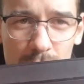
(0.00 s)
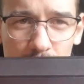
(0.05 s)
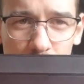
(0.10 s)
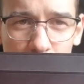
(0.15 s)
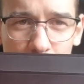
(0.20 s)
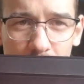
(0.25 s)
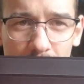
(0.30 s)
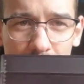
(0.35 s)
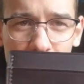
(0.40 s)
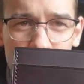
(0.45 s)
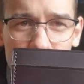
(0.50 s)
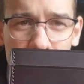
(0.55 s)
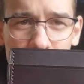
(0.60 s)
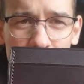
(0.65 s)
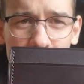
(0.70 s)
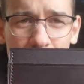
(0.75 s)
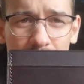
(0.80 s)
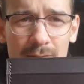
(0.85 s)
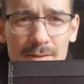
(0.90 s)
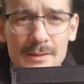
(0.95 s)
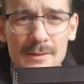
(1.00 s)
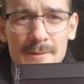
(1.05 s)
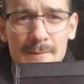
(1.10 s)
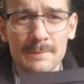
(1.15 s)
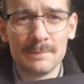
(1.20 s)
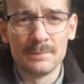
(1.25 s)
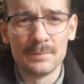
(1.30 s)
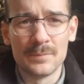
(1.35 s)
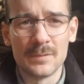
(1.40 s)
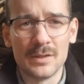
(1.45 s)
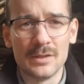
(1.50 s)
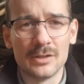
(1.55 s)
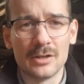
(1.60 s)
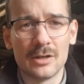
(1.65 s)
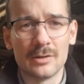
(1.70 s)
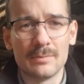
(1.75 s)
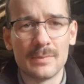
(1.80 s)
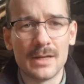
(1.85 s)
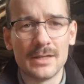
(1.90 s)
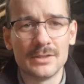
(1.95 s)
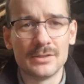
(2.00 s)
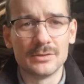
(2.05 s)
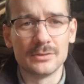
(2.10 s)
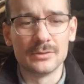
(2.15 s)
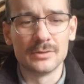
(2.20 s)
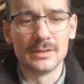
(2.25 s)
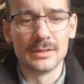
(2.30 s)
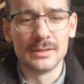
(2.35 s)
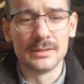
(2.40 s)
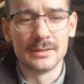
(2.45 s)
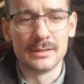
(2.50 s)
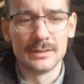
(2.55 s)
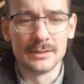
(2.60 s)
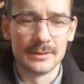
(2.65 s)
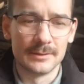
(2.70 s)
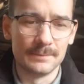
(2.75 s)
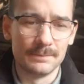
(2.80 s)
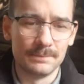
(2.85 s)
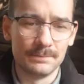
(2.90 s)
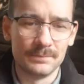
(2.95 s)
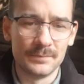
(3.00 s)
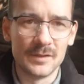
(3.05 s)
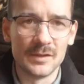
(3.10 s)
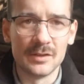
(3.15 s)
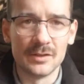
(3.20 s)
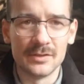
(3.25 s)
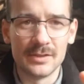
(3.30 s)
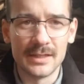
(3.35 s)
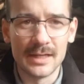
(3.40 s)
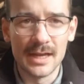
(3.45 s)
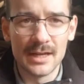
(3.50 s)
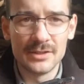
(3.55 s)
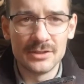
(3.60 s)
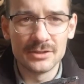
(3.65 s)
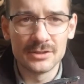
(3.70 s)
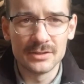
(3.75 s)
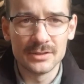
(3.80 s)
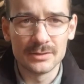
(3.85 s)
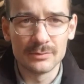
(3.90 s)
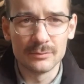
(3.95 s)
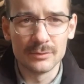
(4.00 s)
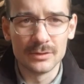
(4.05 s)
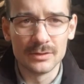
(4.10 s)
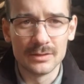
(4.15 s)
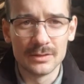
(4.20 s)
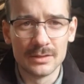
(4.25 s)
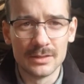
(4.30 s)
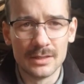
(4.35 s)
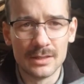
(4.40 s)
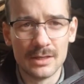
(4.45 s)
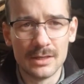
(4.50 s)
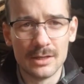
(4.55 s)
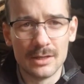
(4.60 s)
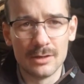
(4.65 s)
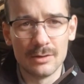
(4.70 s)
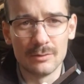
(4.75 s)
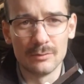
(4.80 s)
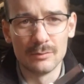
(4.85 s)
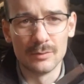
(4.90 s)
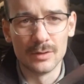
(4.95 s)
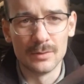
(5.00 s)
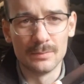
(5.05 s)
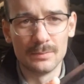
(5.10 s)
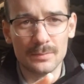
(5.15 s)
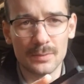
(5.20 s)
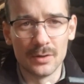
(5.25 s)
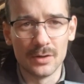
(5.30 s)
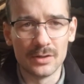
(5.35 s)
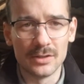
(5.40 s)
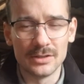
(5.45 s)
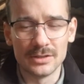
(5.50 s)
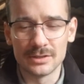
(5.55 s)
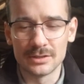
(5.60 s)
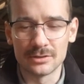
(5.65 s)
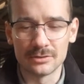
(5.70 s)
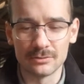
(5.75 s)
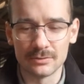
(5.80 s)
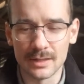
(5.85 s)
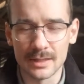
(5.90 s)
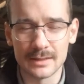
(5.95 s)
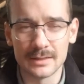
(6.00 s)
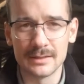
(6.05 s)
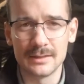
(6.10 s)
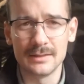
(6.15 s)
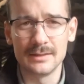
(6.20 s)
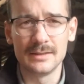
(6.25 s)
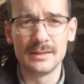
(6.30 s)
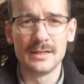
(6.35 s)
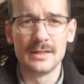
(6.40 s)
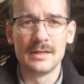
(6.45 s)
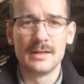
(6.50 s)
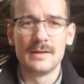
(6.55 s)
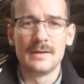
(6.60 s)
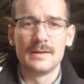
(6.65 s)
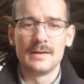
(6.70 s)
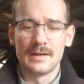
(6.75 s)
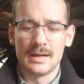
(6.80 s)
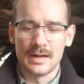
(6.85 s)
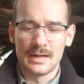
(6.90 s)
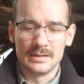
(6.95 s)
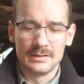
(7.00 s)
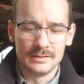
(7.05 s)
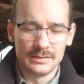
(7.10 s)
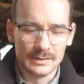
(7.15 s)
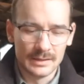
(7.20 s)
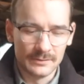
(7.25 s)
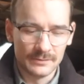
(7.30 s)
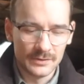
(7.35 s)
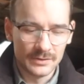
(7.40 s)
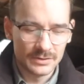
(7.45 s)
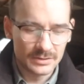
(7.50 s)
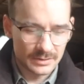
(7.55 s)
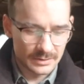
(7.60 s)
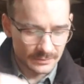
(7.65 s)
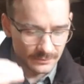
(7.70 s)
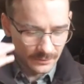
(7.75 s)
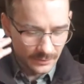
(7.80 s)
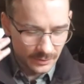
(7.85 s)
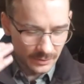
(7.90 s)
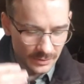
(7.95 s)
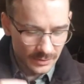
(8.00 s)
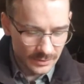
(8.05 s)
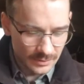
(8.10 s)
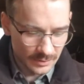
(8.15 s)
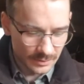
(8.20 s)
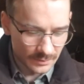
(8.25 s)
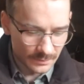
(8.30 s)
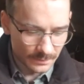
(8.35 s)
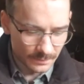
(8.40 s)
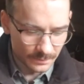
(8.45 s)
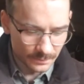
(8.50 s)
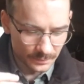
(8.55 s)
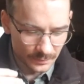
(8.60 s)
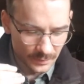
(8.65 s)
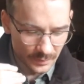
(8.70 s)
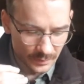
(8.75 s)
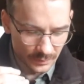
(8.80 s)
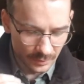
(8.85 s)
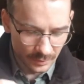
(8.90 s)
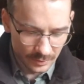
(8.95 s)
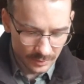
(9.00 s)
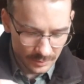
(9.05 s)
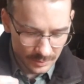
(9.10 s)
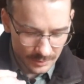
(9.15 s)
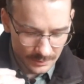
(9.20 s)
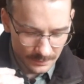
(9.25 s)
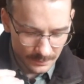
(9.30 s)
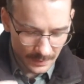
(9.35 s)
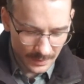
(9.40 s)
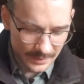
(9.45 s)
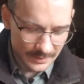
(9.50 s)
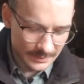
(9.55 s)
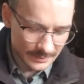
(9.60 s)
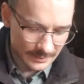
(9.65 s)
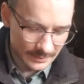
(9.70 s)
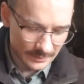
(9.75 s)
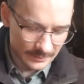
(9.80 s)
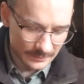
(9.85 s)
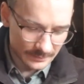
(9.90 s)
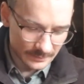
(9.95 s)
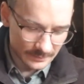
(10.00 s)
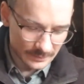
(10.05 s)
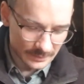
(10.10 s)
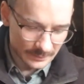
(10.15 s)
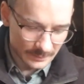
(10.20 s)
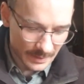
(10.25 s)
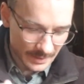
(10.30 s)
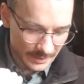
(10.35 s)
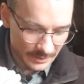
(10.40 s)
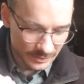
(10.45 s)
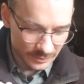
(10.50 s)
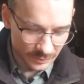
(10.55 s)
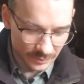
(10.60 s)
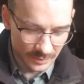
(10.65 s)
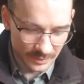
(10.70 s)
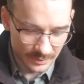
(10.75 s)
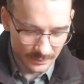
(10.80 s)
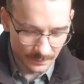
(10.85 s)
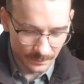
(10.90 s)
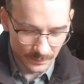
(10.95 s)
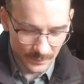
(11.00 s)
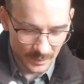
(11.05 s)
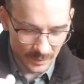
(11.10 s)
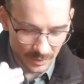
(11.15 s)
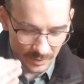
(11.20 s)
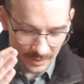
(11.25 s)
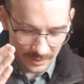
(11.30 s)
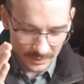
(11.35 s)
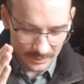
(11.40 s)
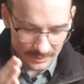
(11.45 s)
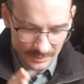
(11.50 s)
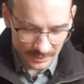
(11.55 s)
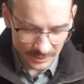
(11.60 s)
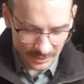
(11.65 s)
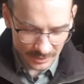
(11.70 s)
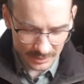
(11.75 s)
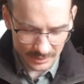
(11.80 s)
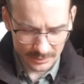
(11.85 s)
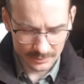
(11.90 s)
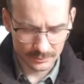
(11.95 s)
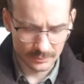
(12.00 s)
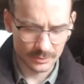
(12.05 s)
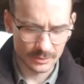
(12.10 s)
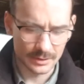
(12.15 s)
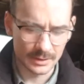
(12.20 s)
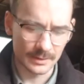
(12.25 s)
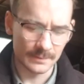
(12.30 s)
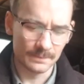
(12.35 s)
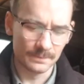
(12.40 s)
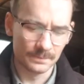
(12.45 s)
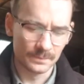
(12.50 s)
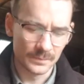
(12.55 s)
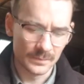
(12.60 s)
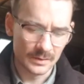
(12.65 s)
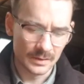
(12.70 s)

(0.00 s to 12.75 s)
all the way around. You know, I'd make sure that the edges were burnished correctly. And if you just focus on those basic, just making sure that, you know, the stitching is right,